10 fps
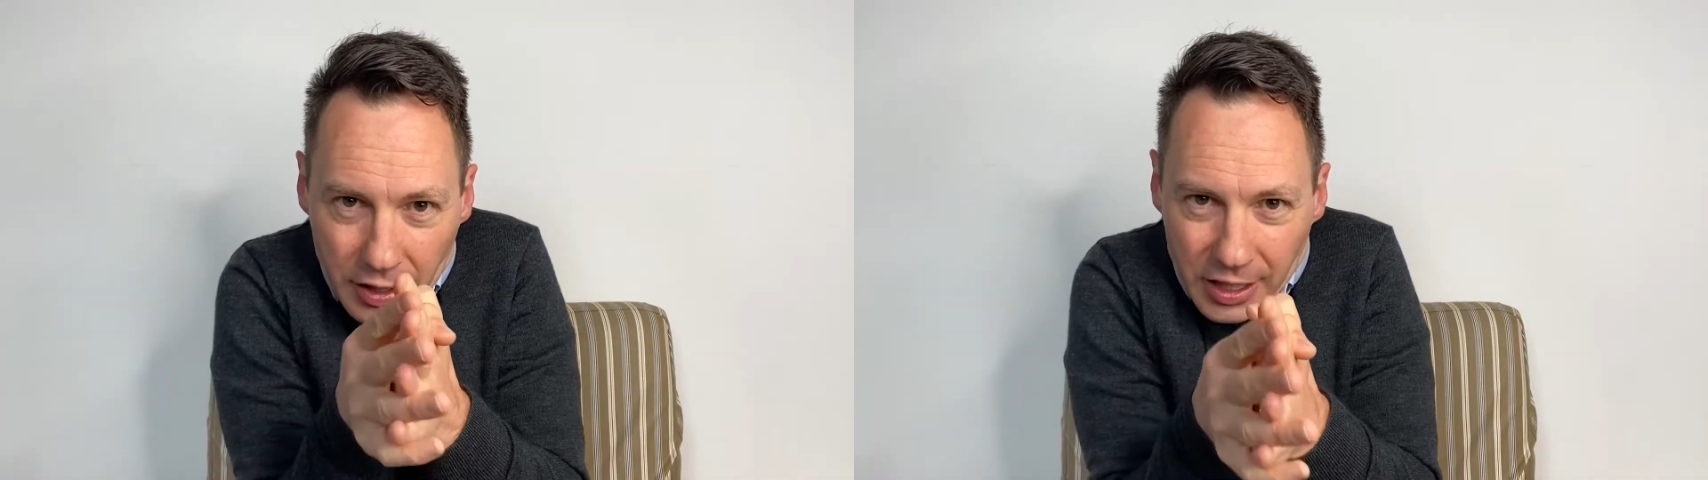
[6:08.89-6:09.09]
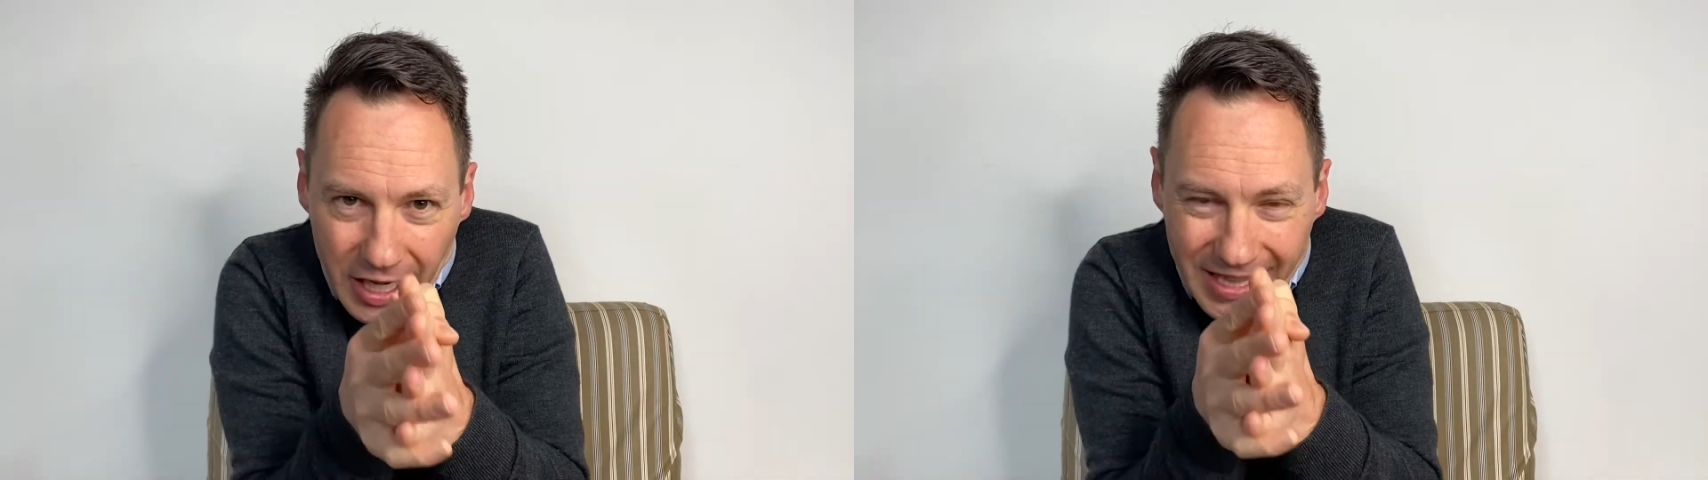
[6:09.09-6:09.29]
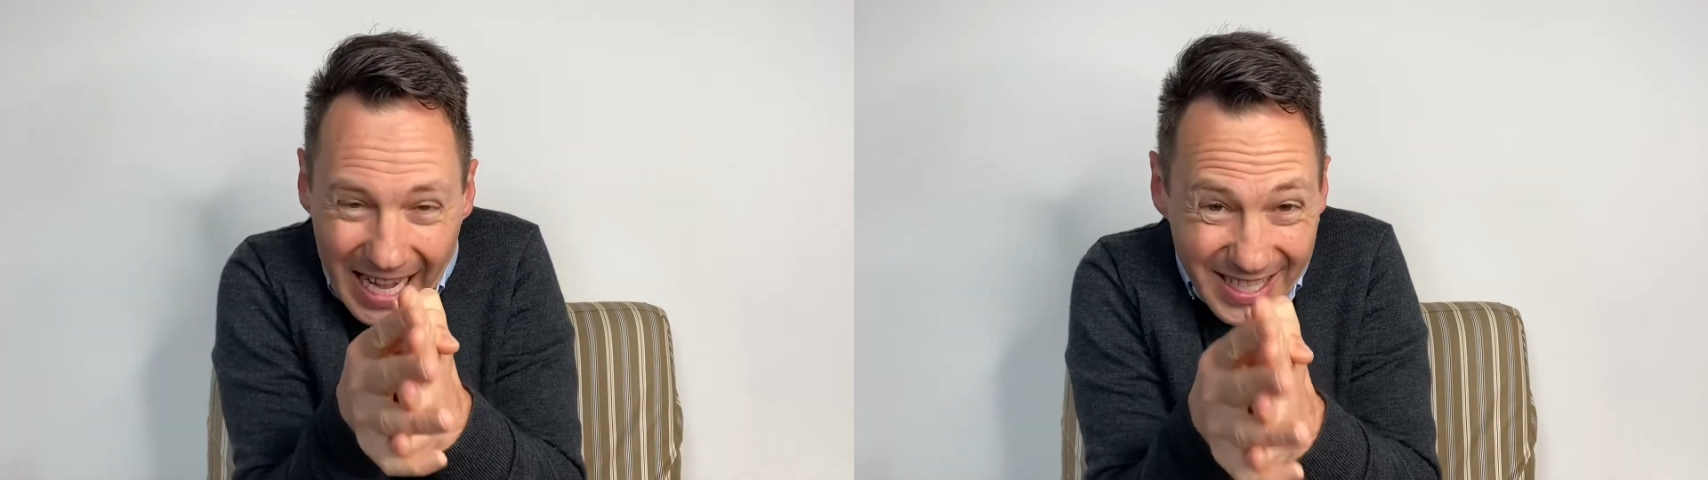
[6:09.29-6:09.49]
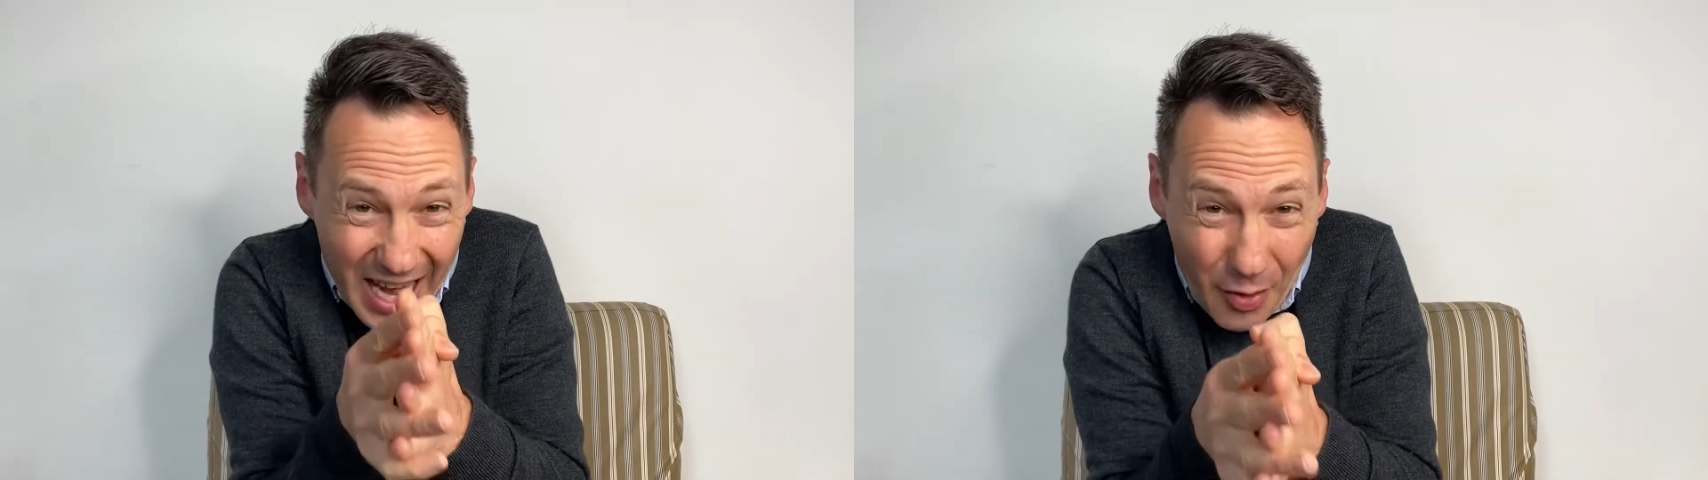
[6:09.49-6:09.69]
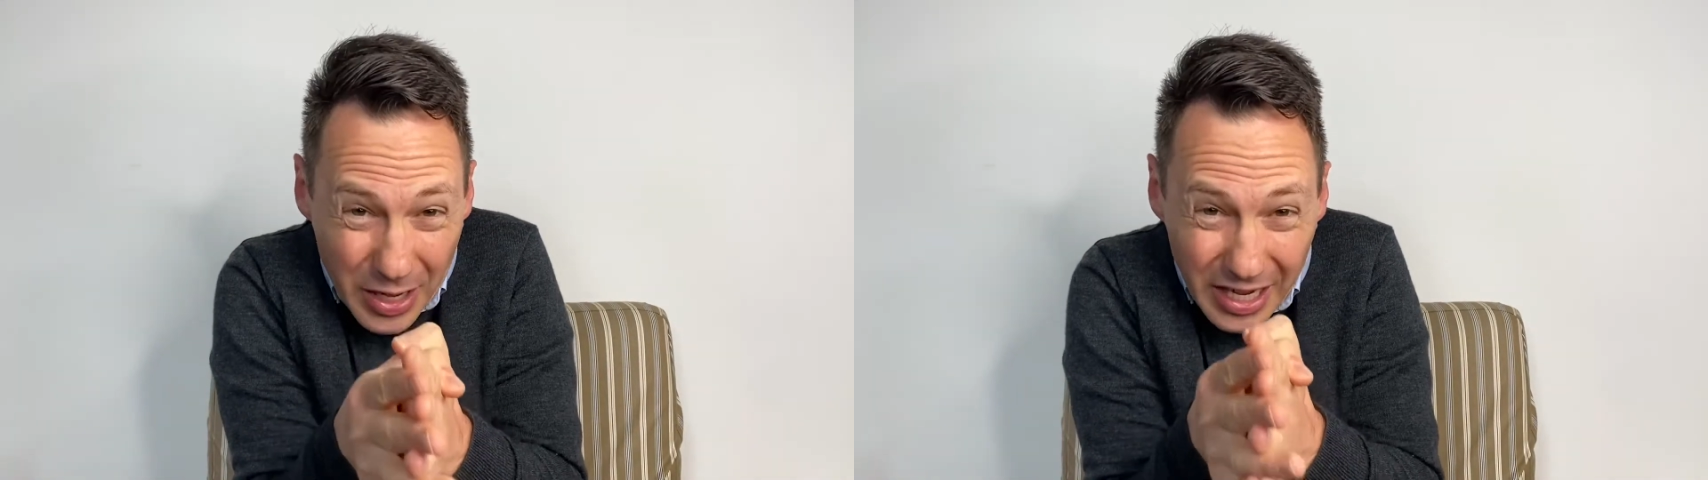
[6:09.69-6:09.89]
like that's
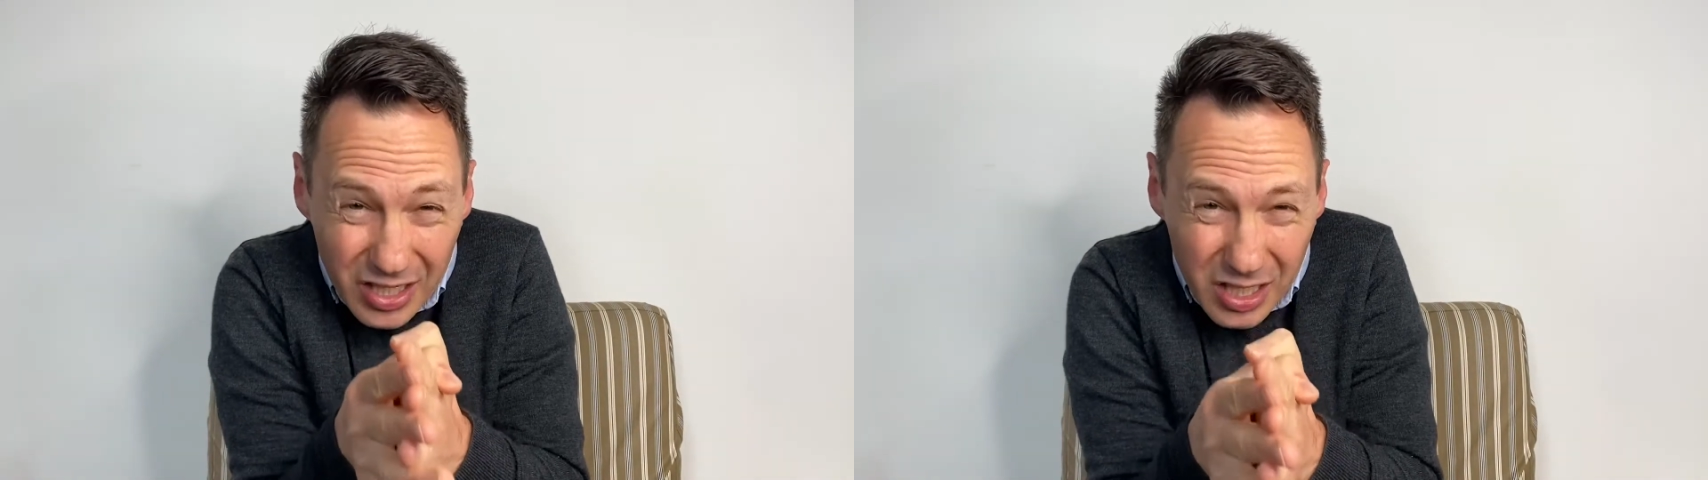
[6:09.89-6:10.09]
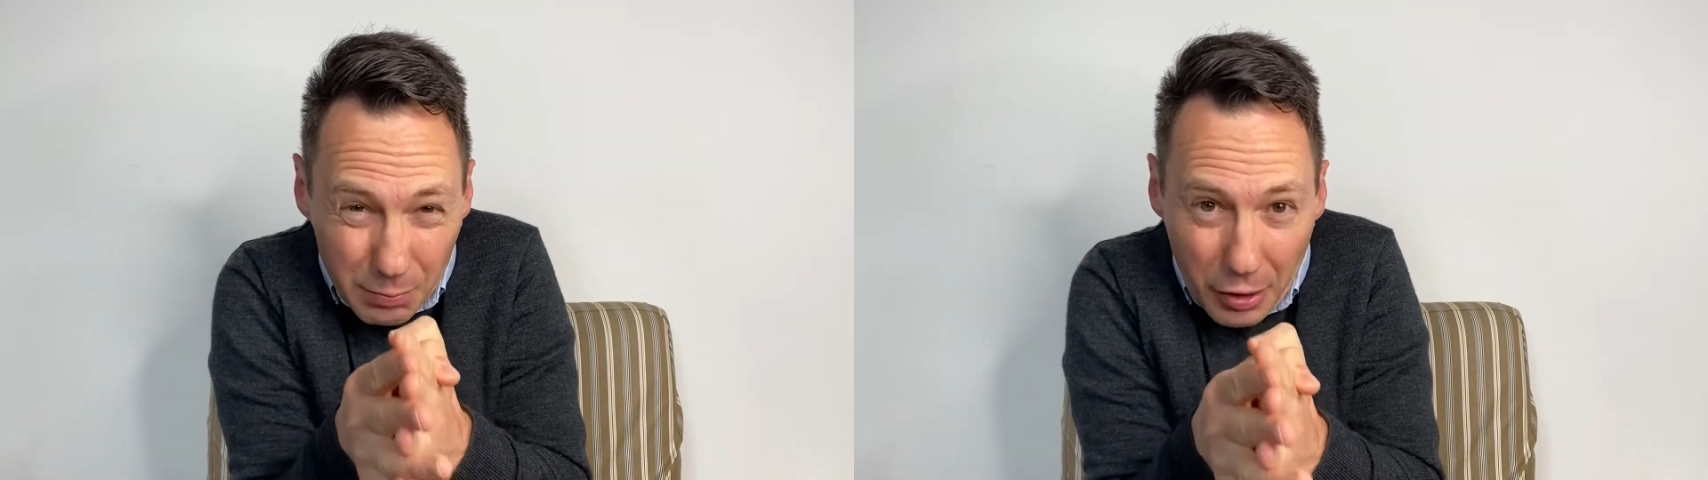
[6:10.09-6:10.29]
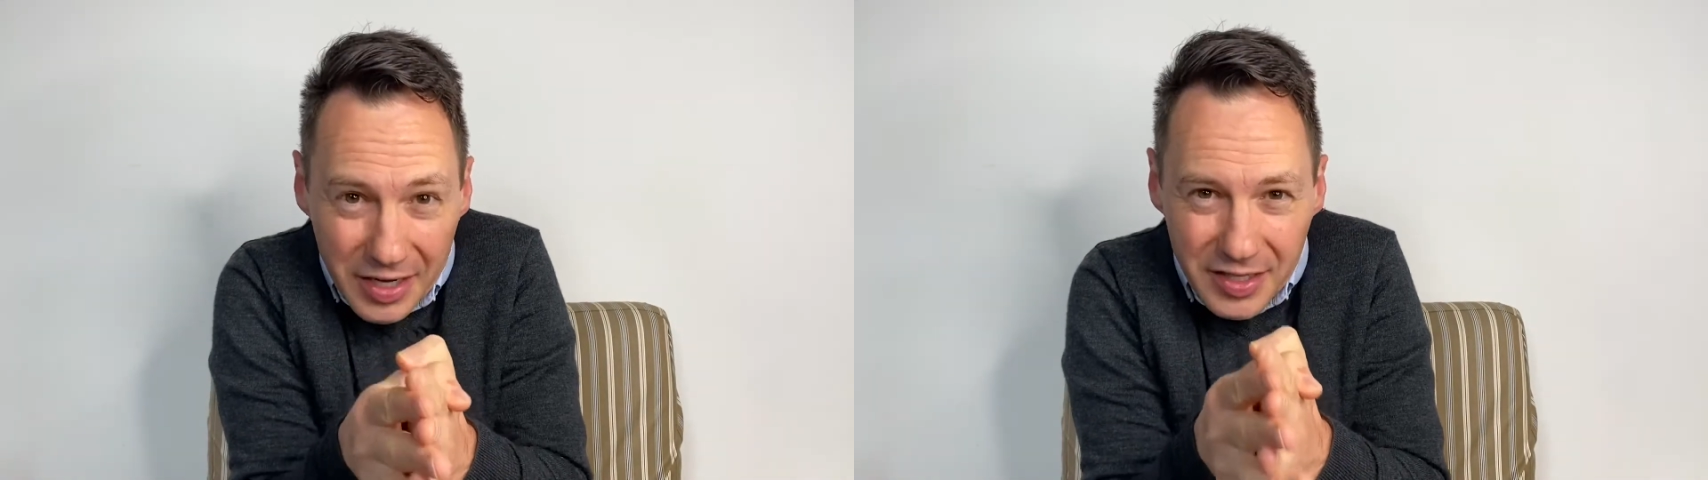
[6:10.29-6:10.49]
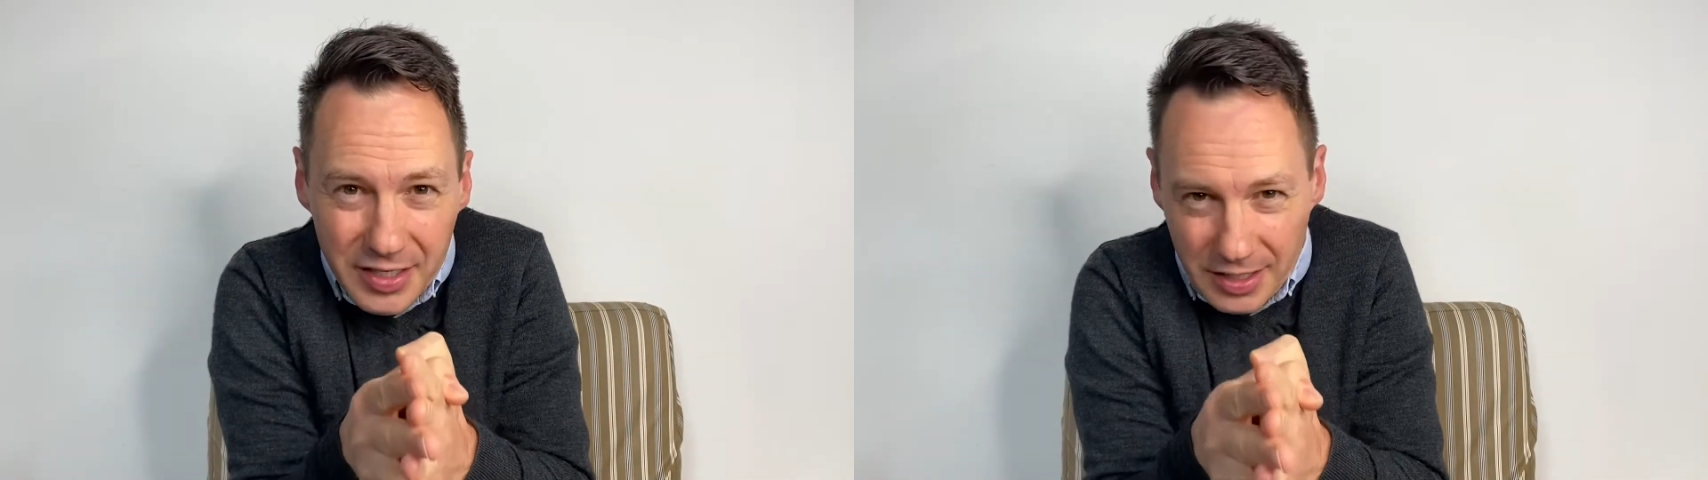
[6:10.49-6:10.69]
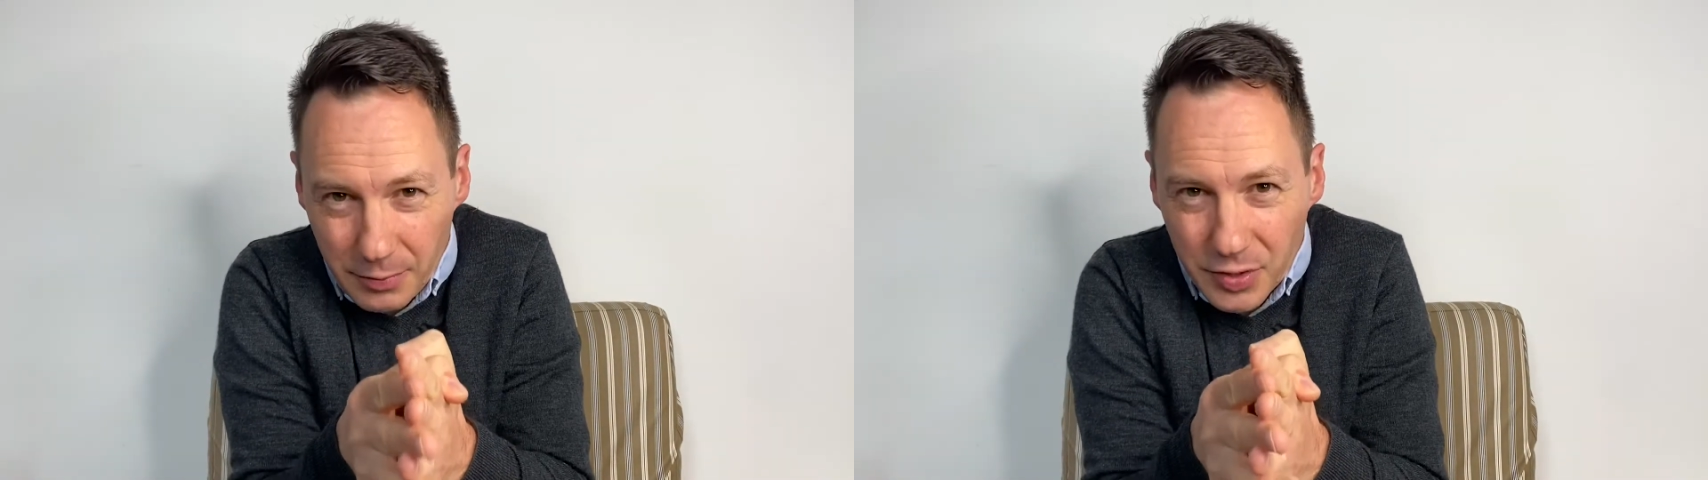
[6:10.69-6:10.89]
how he
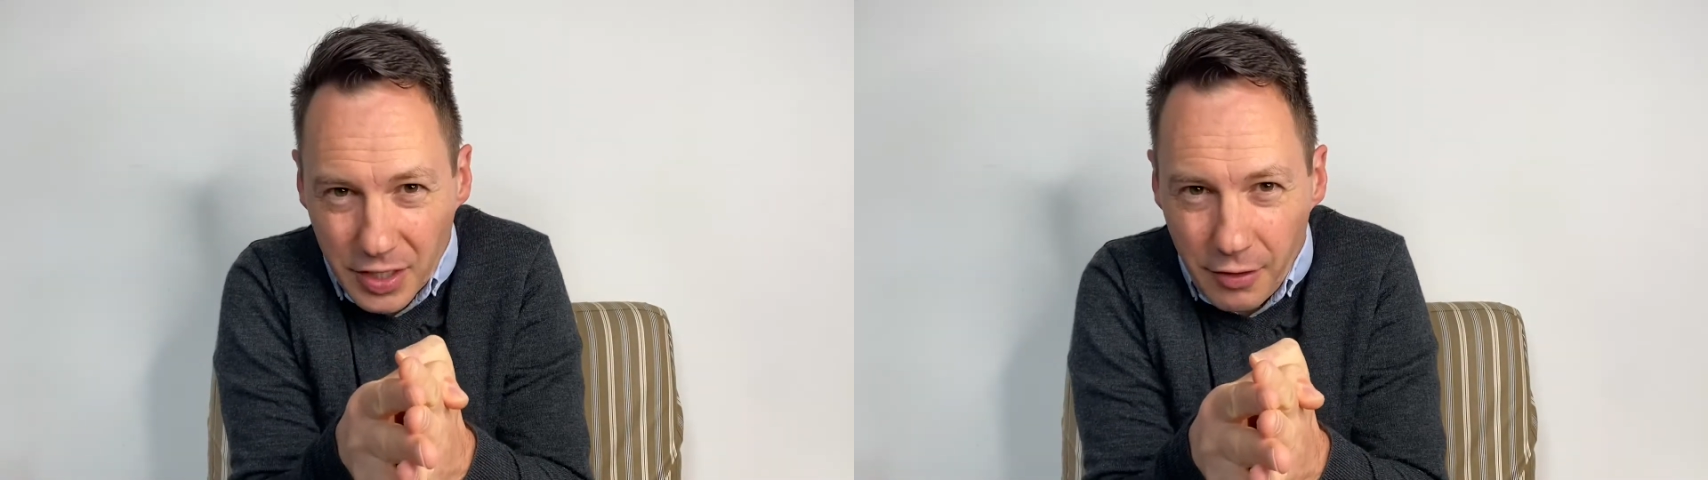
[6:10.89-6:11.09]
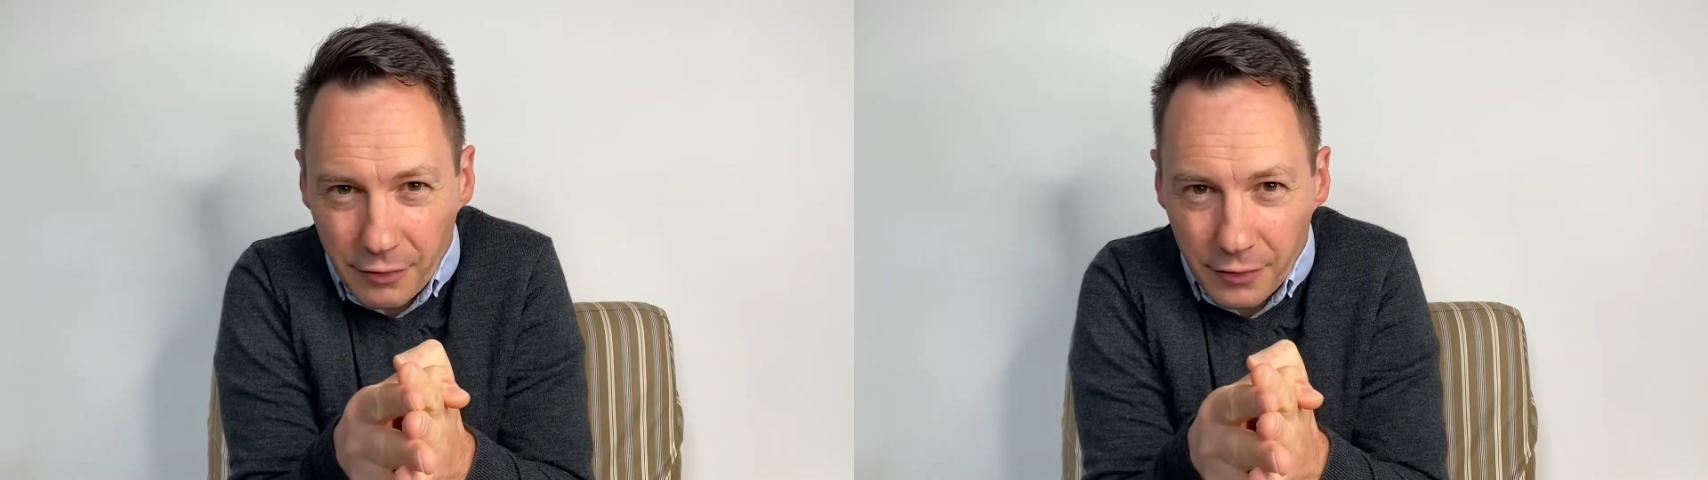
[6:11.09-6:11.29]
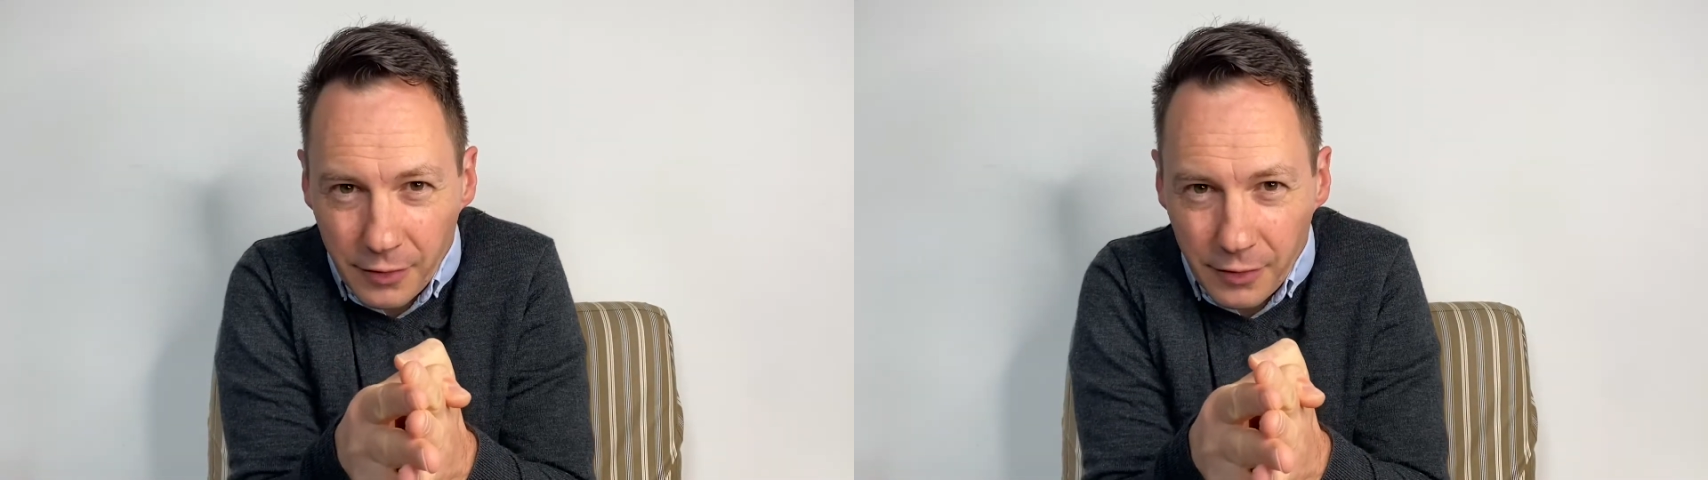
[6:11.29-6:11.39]
expresses himself.